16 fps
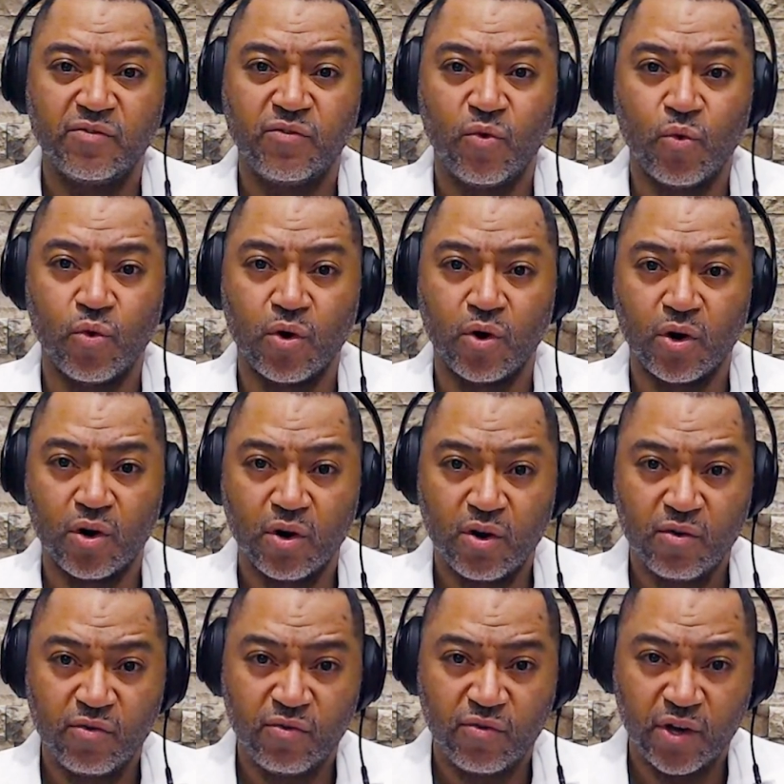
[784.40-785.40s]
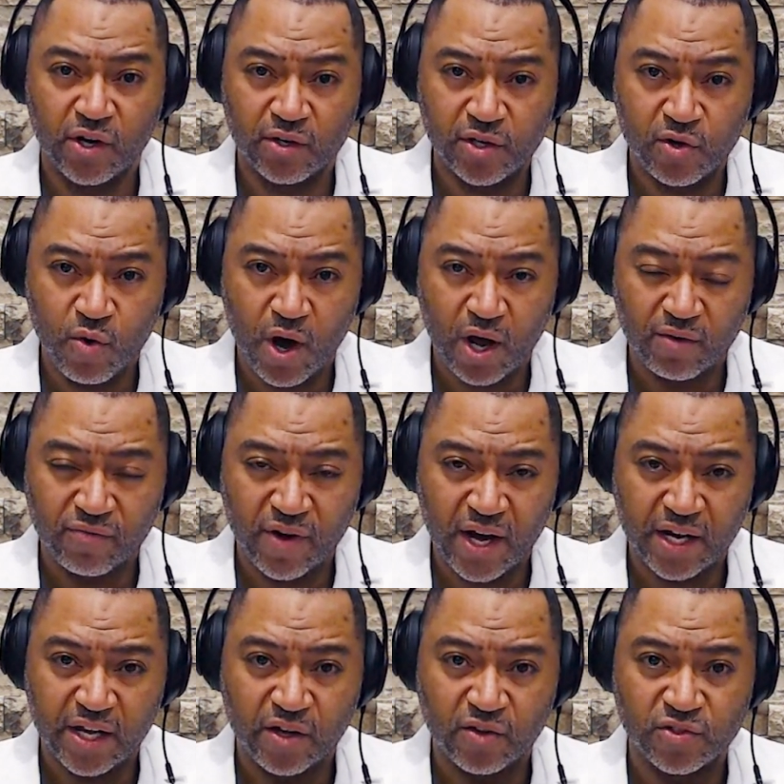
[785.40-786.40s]
for federally
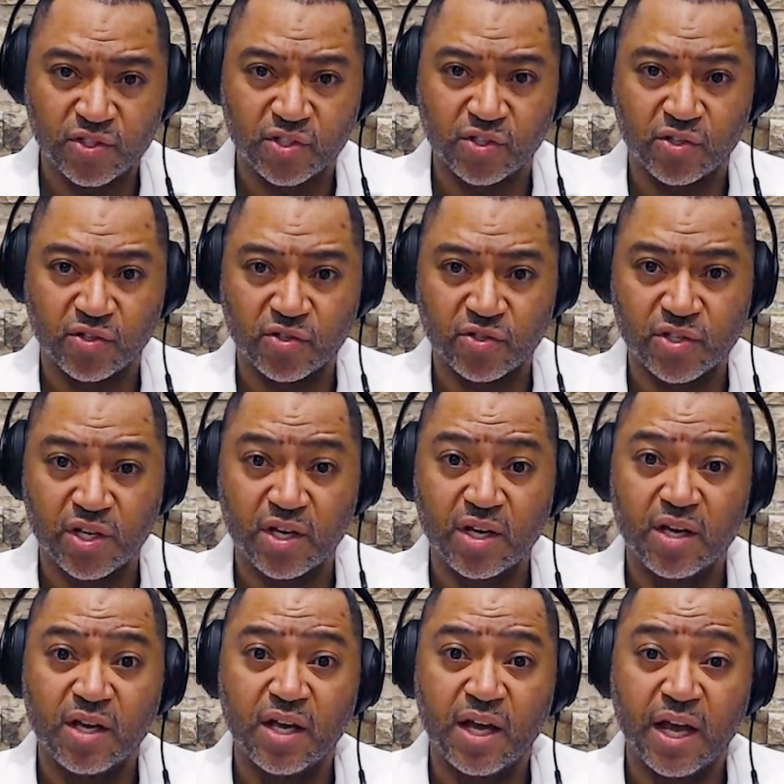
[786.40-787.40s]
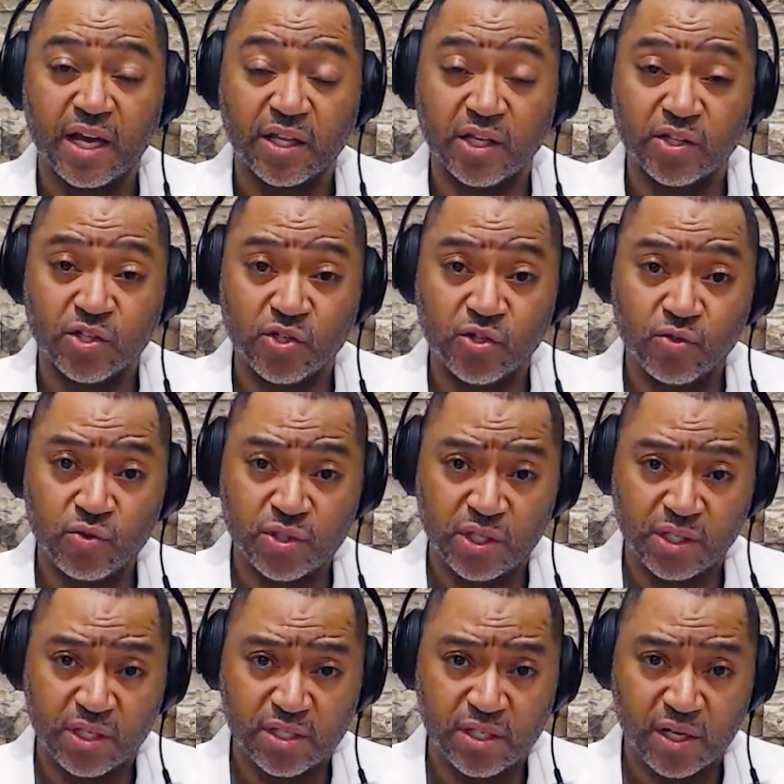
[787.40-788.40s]
qualified health centers and then
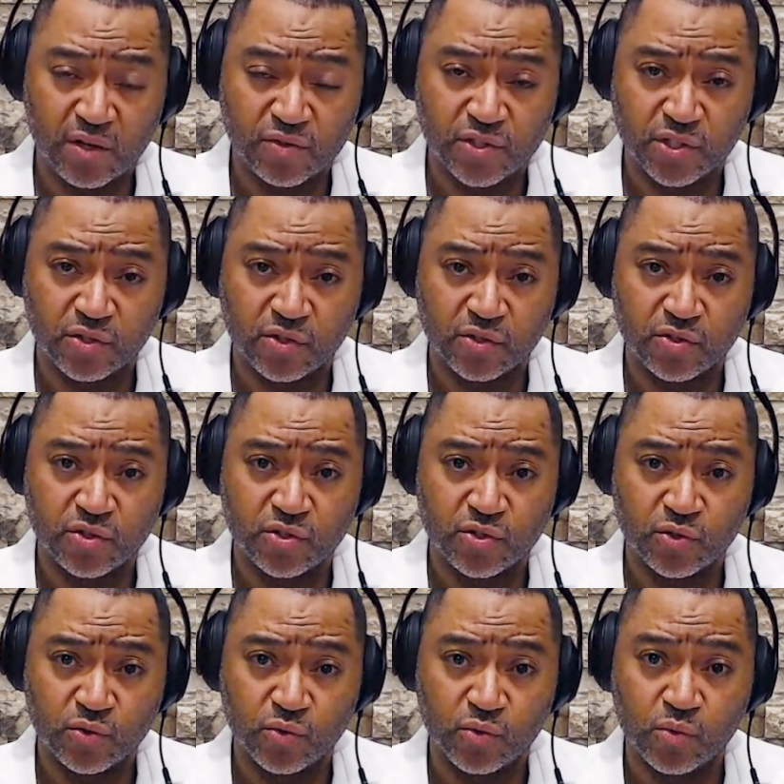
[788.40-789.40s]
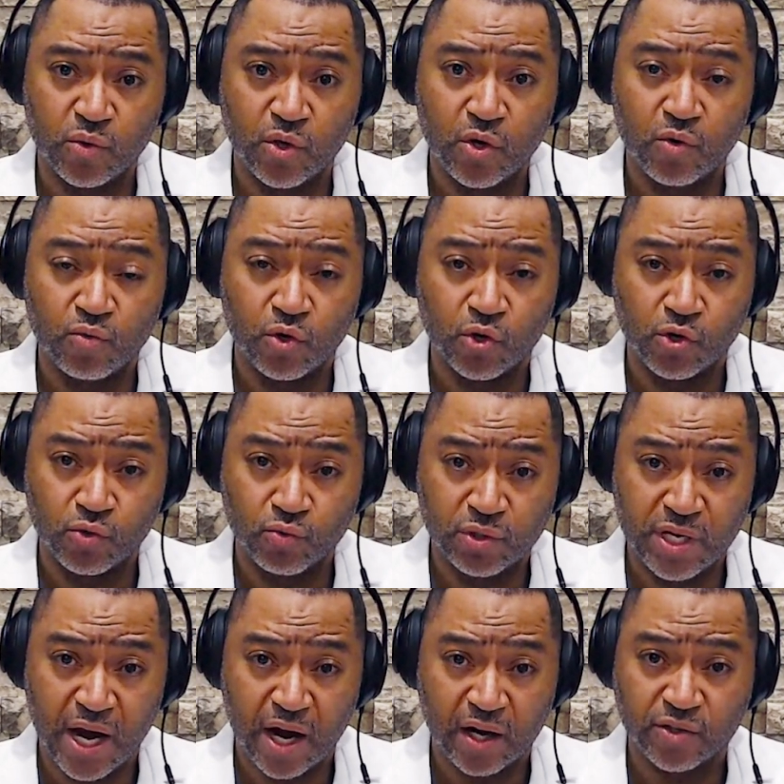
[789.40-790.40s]
using these health centers to
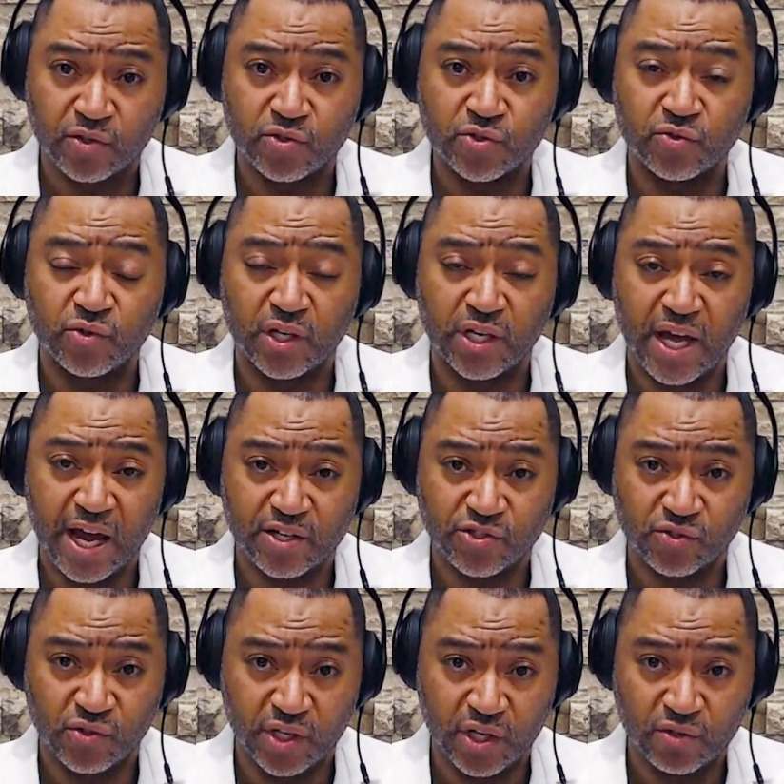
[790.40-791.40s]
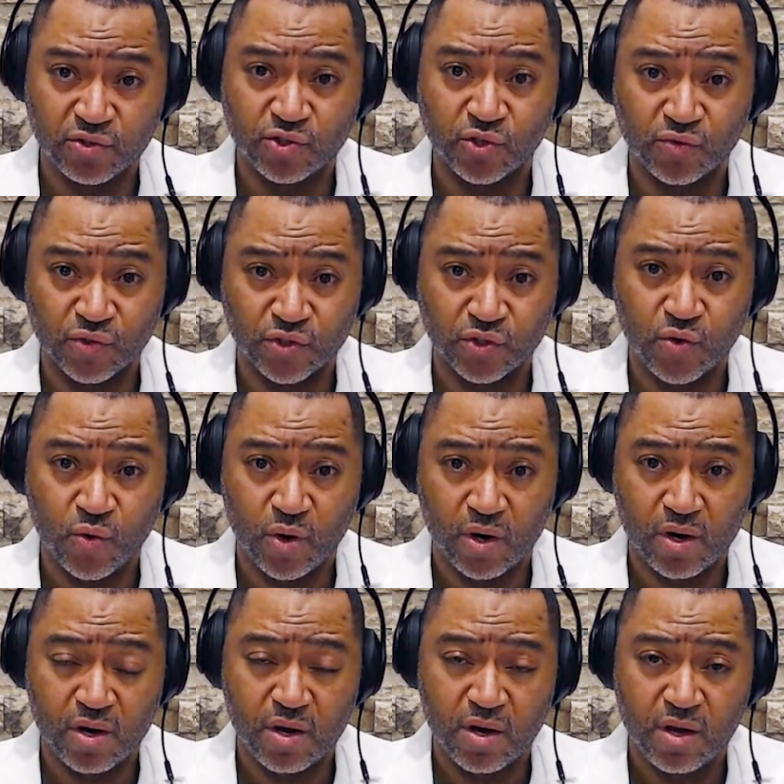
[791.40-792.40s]
recruit doctors through the National Health Service
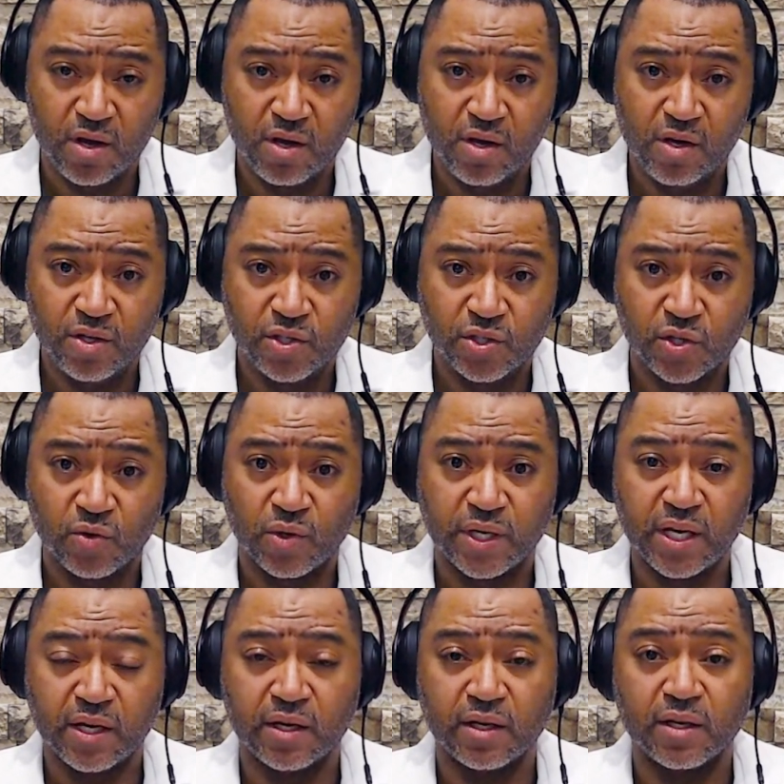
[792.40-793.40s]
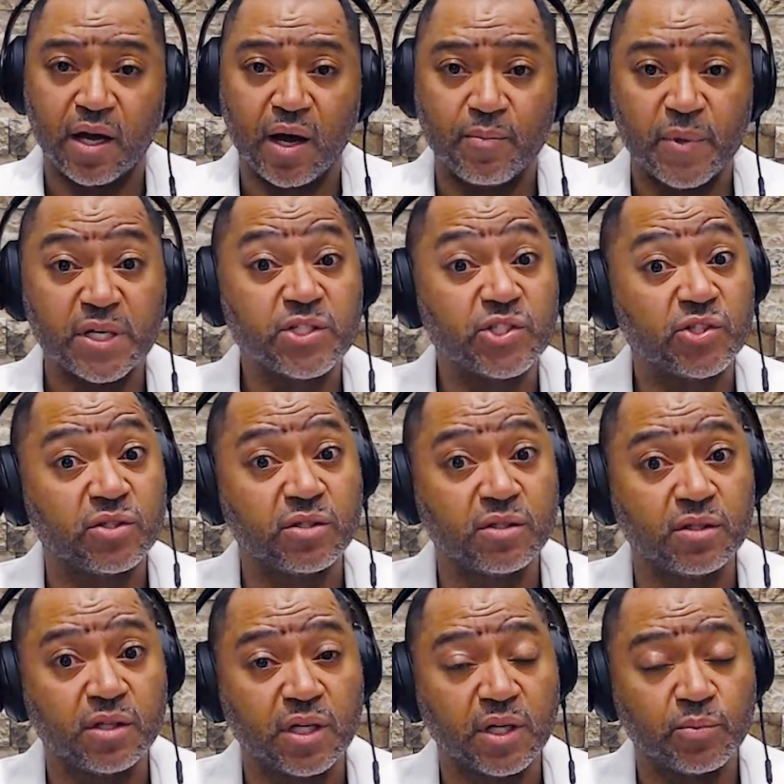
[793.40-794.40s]
Corps. So again, I
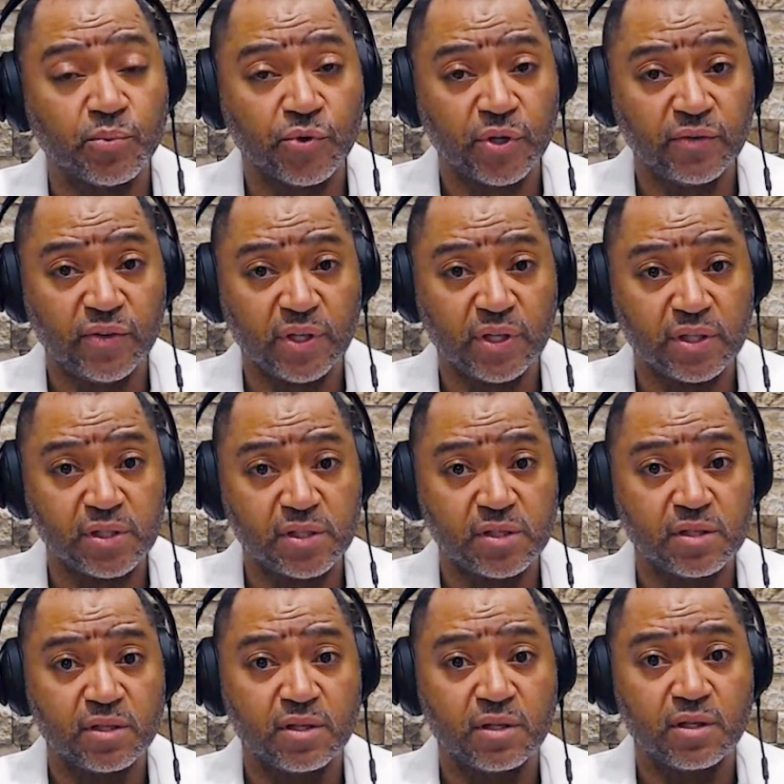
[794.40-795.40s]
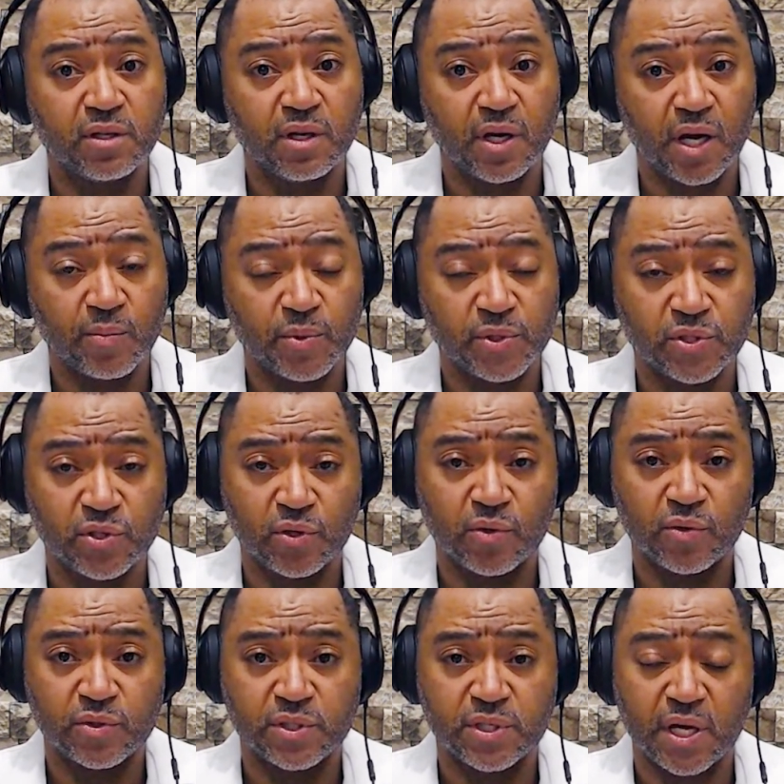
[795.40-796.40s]
mentioned in previous
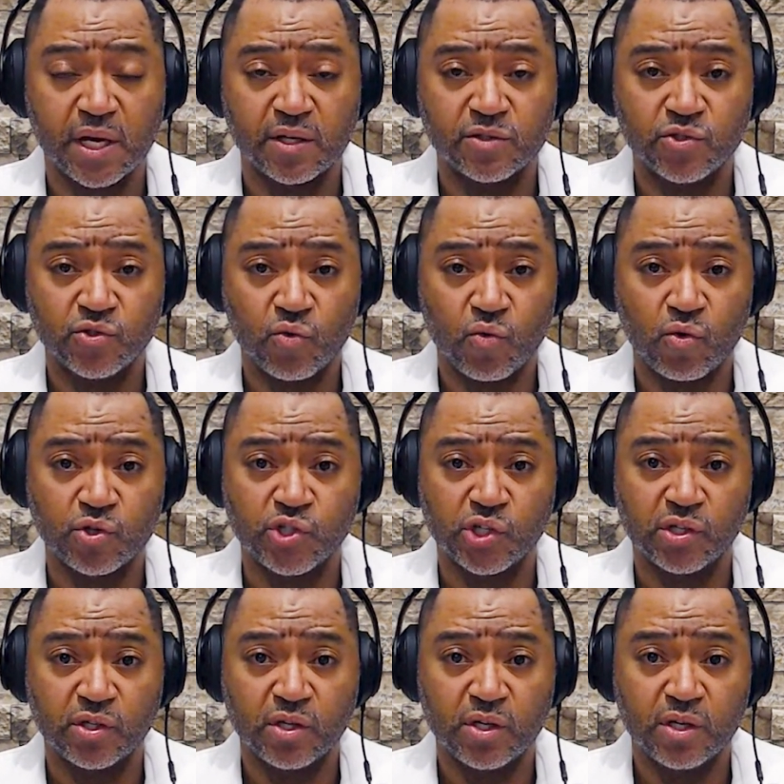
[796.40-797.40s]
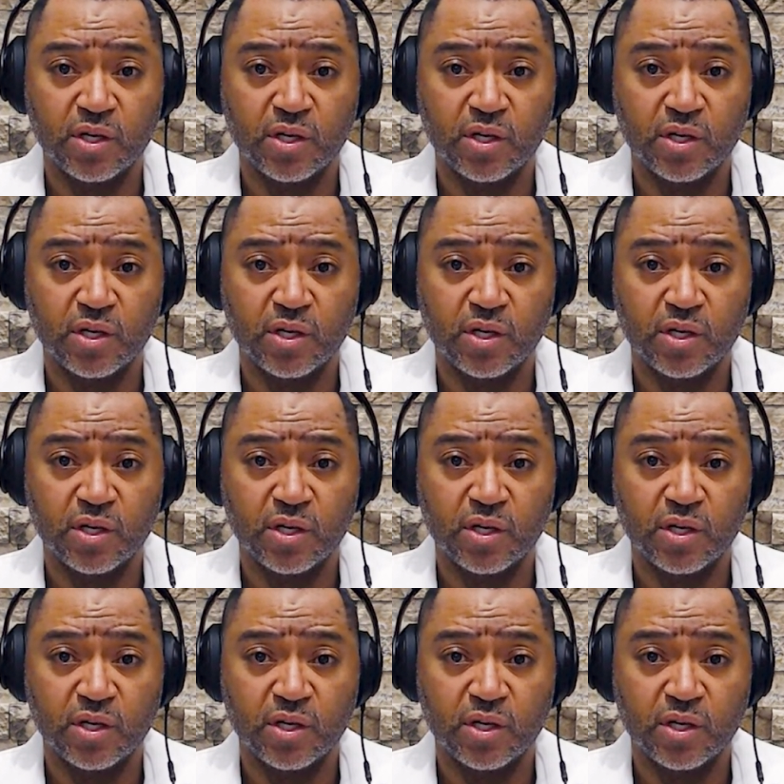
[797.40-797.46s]
episodes that Georgia